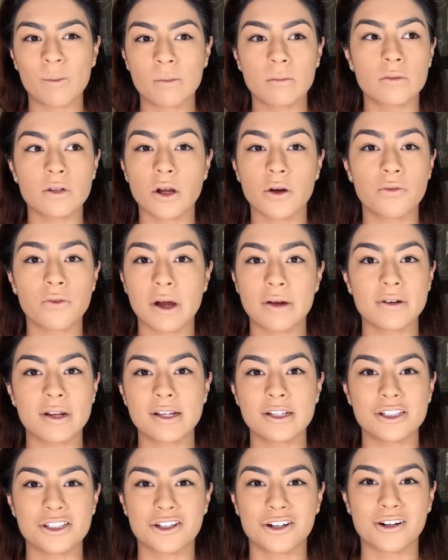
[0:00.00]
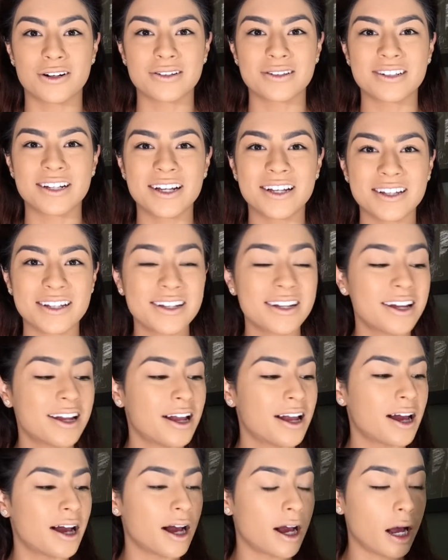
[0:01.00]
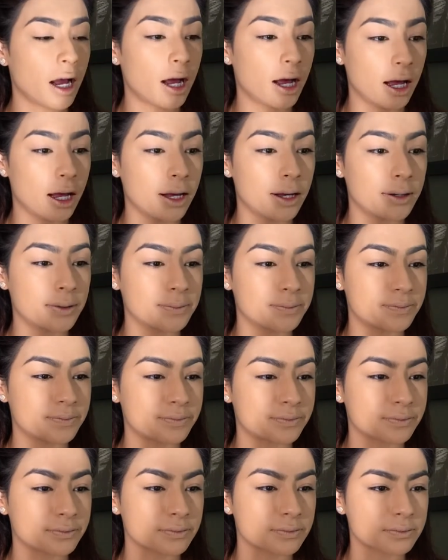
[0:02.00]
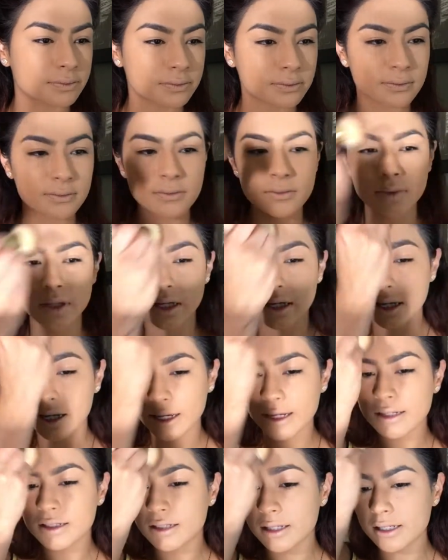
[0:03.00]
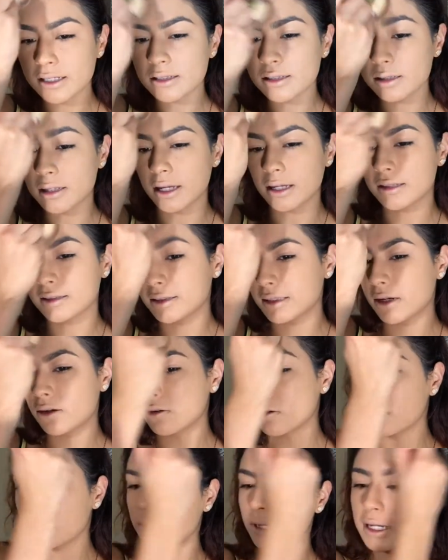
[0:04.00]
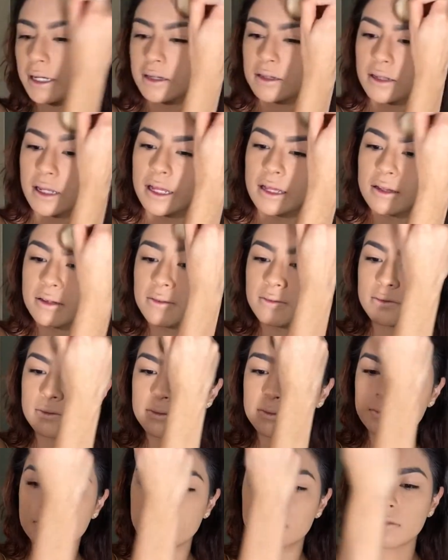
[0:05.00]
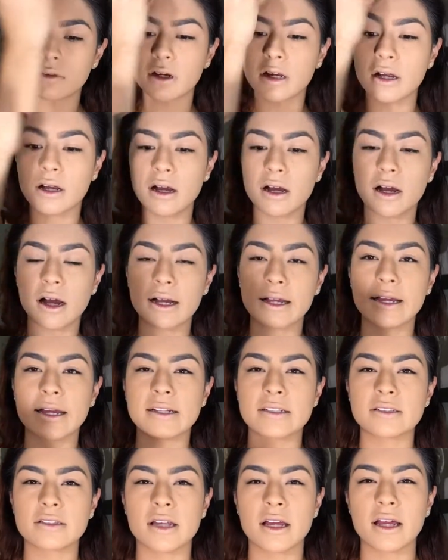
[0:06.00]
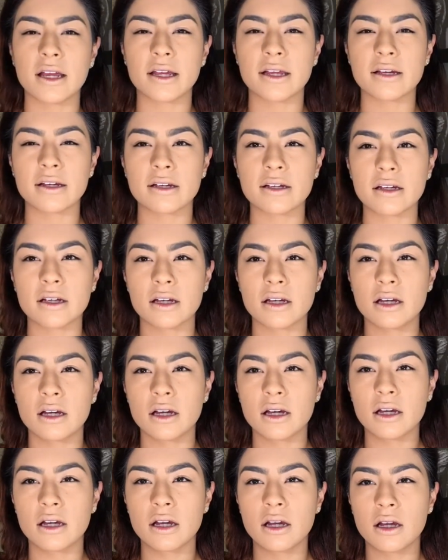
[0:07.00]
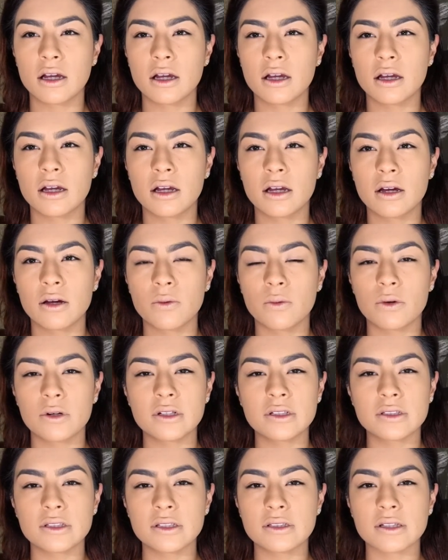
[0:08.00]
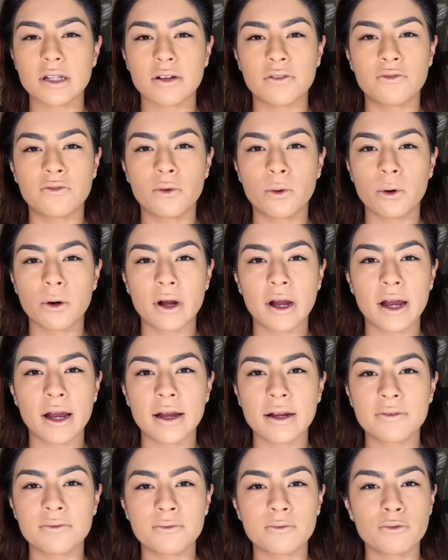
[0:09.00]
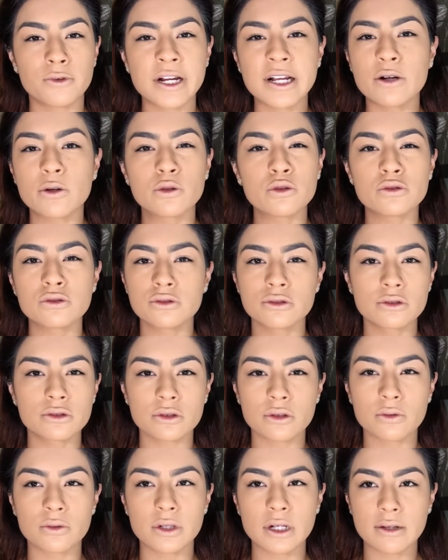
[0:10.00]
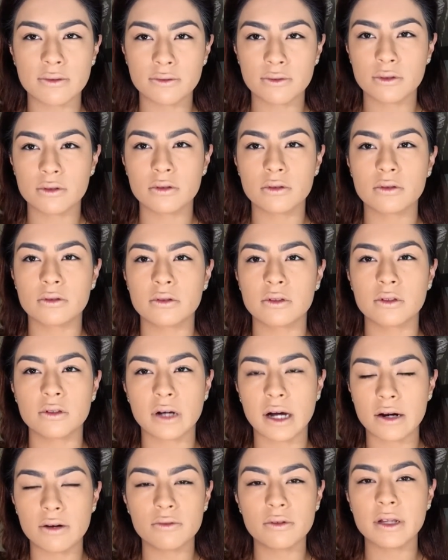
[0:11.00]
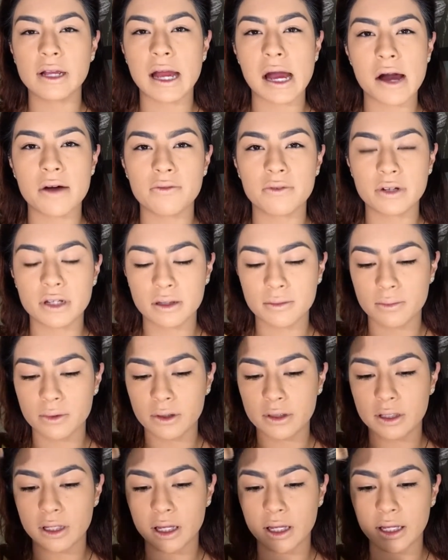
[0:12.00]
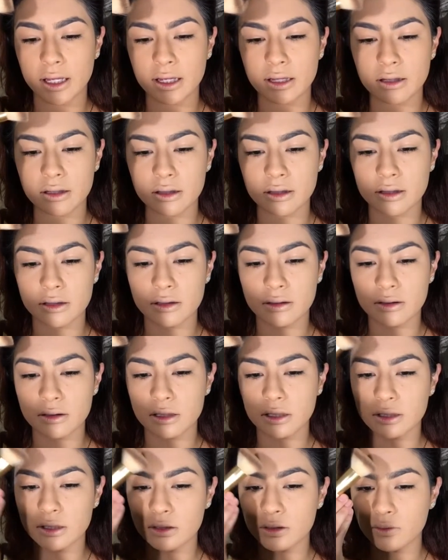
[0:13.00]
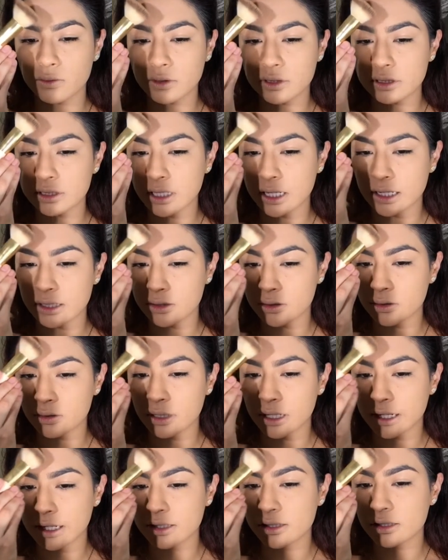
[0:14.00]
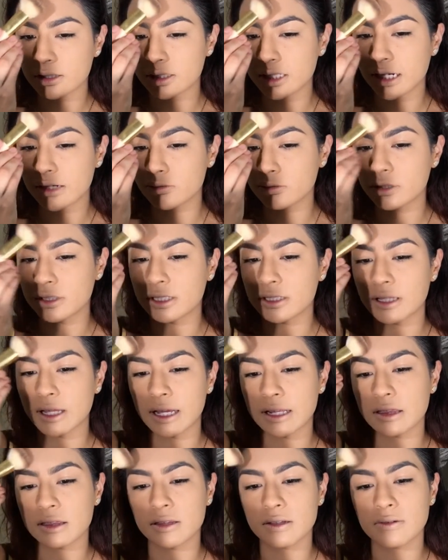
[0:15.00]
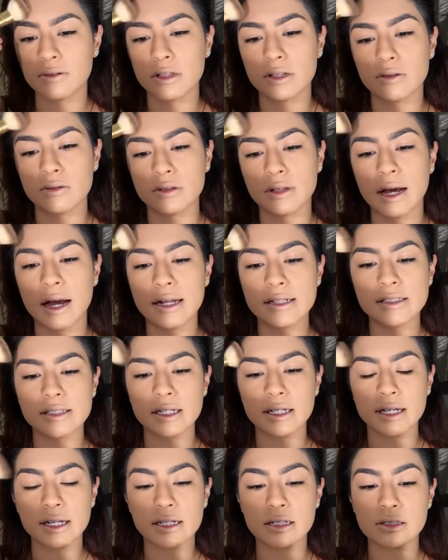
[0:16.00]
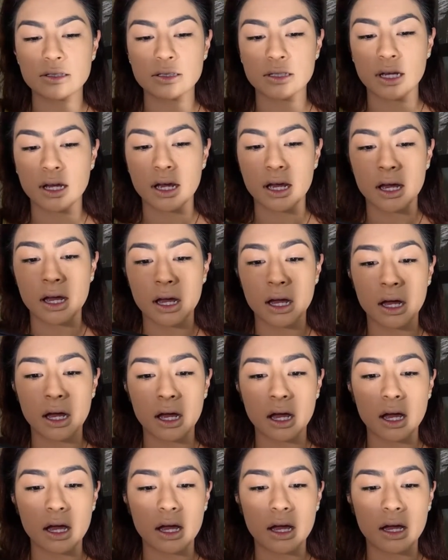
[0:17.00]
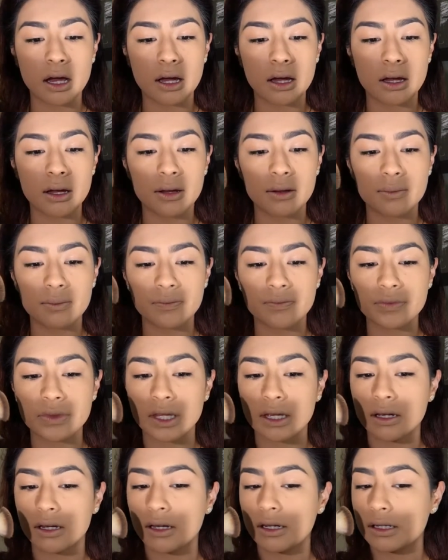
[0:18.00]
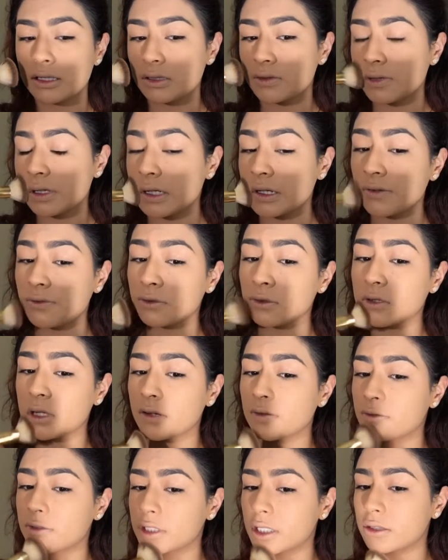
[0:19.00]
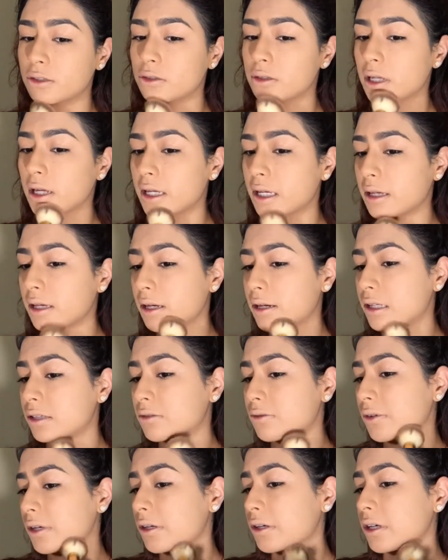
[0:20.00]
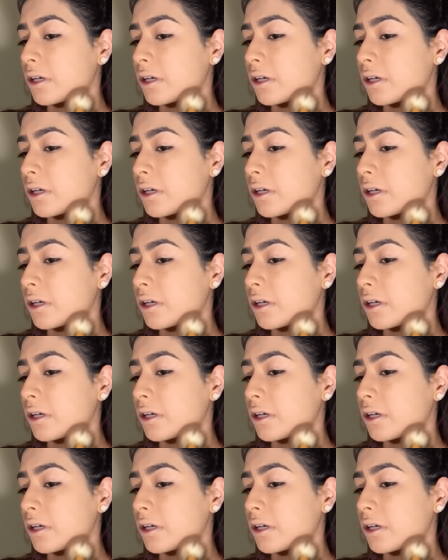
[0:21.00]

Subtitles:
no foundation on. It does like settle in my, like, I guess, like, what is this, like forehead wrinkles or whatever. I don't really have any, but like the little ones that I do, like, it just settles in like the little lines, I guess. It is very full coverage. I do like it. It is very